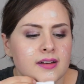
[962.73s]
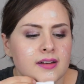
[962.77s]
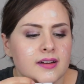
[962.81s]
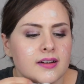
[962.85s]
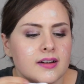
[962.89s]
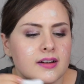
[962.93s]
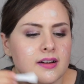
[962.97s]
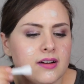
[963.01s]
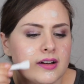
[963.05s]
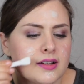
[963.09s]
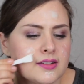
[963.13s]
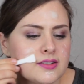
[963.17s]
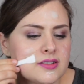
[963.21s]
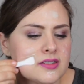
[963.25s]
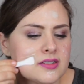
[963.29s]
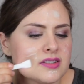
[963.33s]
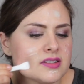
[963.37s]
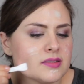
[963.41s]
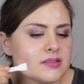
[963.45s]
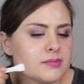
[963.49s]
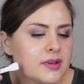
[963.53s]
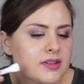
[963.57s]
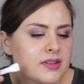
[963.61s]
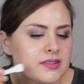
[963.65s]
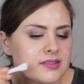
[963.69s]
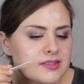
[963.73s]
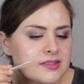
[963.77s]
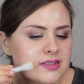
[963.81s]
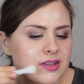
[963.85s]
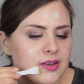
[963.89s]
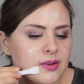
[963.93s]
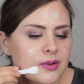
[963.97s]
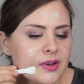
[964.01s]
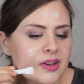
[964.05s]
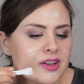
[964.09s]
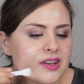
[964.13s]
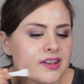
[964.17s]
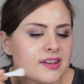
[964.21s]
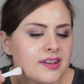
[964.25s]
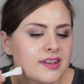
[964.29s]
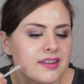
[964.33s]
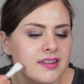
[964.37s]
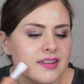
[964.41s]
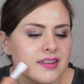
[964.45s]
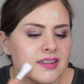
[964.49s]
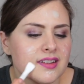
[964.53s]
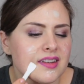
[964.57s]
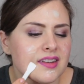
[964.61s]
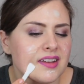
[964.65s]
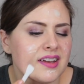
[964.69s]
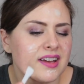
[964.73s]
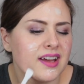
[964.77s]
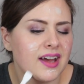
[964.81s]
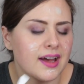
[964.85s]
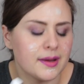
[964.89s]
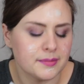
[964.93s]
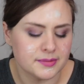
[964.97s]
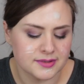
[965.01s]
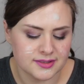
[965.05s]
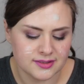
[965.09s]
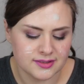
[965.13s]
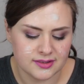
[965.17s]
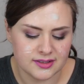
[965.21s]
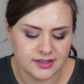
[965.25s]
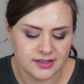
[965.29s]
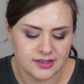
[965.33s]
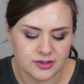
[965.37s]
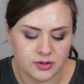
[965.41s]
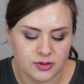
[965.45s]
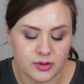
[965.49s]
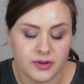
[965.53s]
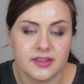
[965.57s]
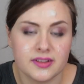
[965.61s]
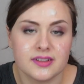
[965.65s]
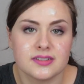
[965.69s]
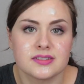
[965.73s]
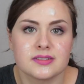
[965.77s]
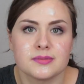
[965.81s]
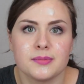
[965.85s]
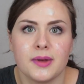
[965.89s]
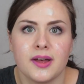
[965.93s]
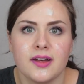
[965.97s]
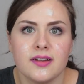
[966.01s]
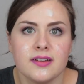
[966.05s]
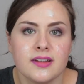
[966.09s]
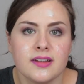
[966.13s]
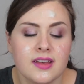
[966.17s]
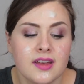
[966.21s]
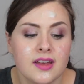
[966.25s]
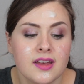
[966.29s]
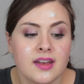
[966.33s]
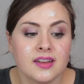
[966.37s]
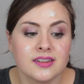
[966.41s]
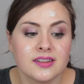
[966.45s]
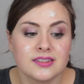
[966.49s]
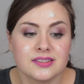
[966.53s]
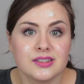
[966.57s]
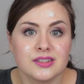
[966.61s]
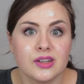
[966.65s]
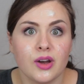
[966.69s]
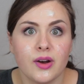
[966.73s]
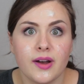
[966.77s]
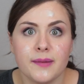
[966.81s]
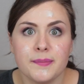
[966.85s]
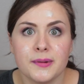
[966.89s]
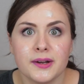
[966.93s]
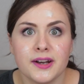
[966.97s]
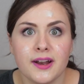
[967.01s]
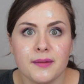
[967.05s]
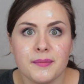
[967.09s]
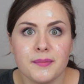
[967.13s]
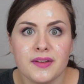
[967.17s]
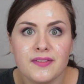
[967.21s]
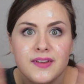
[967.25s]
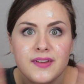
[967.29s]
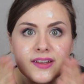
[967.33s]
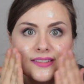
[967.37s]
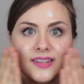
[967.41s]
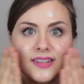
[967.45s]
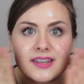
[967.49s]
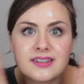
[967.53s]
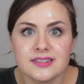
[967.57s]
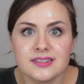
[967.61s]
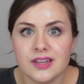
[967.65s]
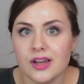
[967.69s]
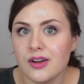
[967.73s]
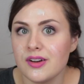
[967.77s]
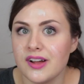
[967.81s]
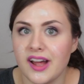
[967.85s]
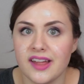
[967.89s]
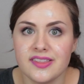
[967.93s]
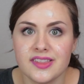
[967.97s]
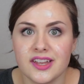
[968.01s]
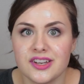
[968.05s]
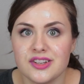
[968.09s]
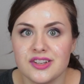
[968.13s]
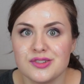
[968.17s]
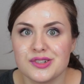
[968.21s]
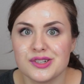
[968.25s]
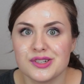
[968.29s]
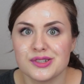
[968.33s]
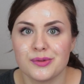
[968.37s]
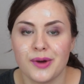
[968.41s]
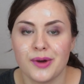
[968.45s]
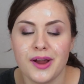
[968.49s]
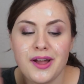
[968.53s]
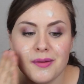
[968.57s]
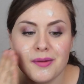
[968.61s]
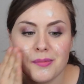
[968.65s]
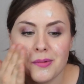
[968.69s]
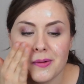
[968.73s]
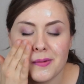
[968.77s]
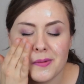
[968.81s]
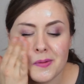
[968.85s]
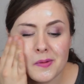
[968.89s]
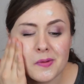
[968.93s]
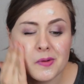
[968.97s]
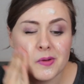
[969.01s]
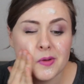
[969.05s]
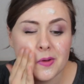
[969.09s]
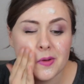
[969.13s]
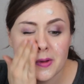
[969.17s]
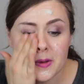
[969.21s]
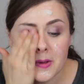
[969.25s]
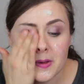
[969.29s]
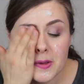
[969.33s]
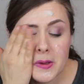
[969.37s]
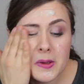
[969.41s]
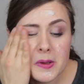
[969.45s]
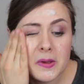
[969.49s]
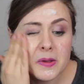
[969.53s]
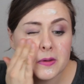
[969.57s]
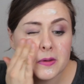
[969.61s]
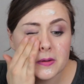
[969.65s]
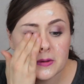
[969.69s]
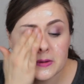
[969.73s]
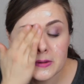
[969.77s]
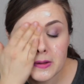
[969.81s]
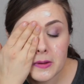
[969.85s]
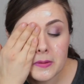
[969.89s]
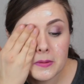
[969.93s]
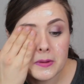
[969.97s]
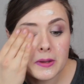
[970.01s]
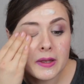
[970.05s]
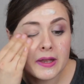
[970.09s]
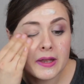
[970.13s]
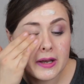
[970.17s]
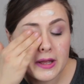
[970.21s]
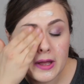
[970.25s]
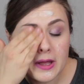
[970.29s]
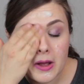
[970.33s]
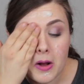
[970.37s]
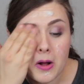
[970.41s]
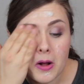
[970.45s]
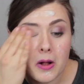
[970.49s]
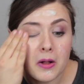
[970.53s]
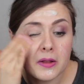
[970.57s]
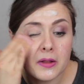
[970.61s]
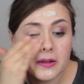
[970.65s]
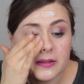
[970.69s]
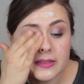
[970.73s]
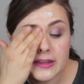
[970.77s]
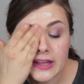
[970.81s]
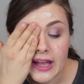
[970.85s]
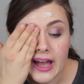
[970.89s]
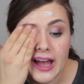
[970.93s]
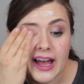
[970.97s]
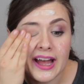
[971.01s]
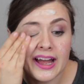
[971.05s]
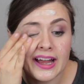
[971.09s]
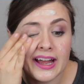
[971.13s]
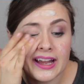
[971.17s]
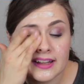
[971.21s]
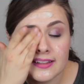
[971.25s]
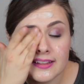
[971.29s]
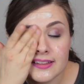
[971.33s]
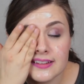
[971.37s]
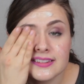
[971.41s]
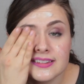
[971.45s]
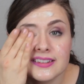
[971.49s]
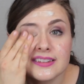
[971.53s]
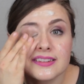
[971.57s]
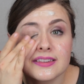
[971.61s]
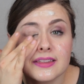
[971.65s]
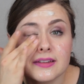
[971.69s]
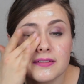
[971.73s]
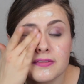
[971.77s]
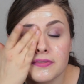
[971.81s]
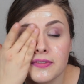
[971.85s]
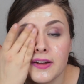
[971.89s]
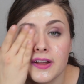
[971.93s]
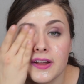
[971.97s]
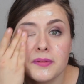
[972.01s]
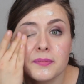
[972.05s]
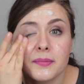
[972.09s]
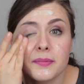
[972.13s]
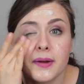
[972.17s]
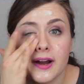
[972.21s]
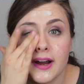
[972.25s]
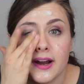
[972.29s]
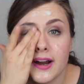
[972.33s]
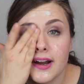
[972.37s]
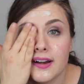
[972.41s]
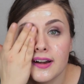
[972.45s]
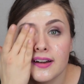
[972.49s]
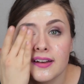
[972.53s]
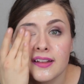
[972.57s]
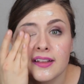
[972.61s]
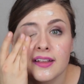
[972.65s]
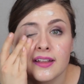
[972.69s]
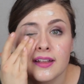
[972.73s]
Oh, it just smells so good. I absolutely adore this smell. So I put it on my face like so, and then you just rub. So get it all in the eye. This is the fun part.